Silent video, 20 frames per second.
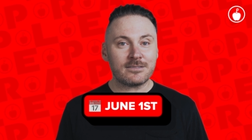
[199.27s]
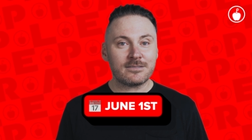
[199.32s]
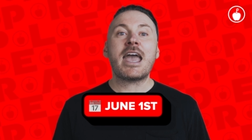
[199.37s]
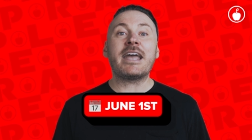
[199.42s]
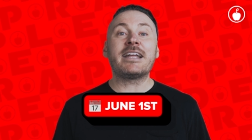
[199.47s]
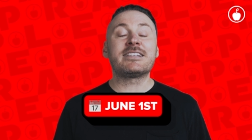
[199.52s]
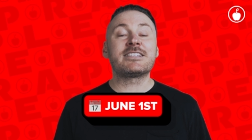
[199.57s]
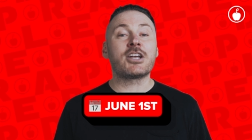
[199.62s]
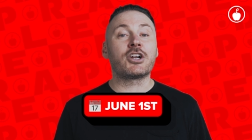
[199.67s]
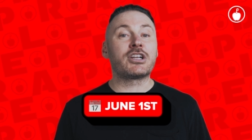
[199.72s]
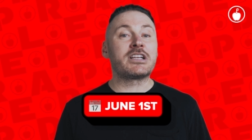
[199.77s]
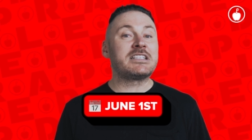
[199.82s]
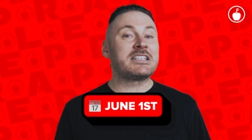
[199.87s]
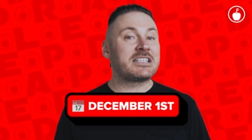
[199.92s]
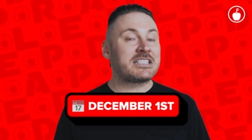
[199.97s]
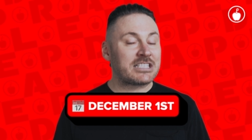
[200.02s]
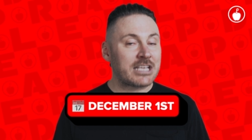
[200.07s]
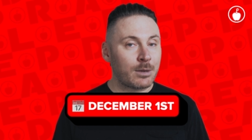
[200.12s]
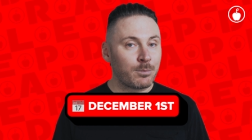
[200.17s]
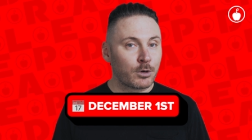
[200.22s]
and starting
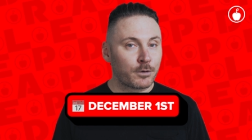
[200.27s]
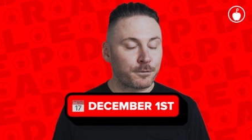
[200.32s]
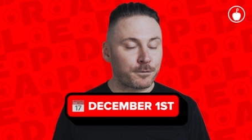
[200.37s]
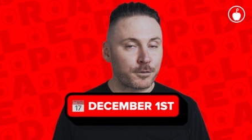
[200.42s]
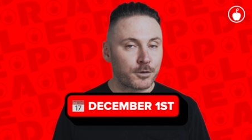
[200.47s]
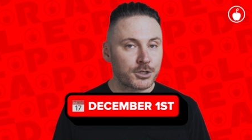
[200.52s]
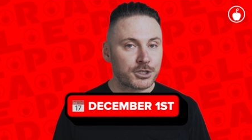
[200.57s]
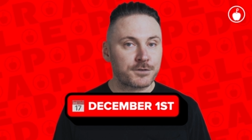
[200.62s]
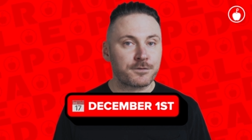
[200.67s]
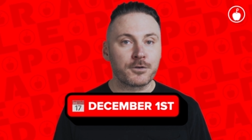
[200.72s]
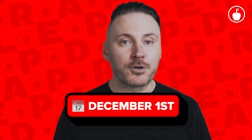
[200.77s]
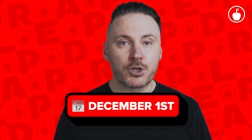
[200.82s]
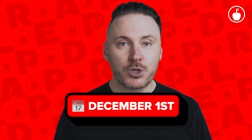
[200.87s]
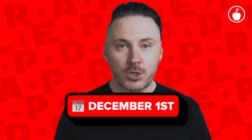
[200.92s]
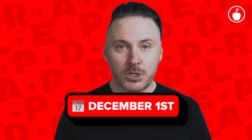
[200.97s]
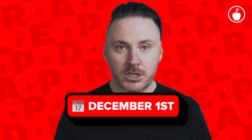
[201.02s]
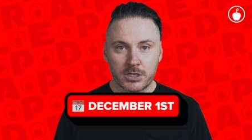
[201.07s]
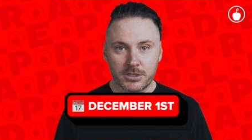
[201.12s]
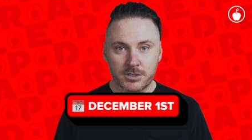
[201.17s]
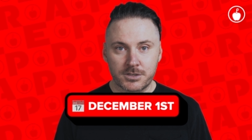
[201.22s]
December 1st for New
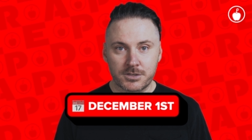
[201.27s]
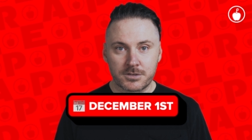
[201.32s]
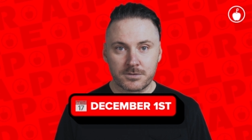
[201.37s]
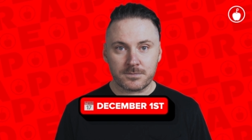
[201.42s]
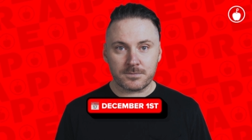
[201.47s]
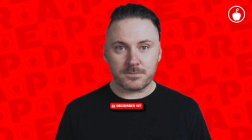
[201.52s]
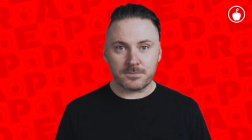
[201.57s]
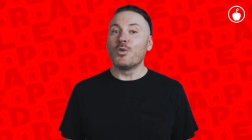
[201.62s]
Year's.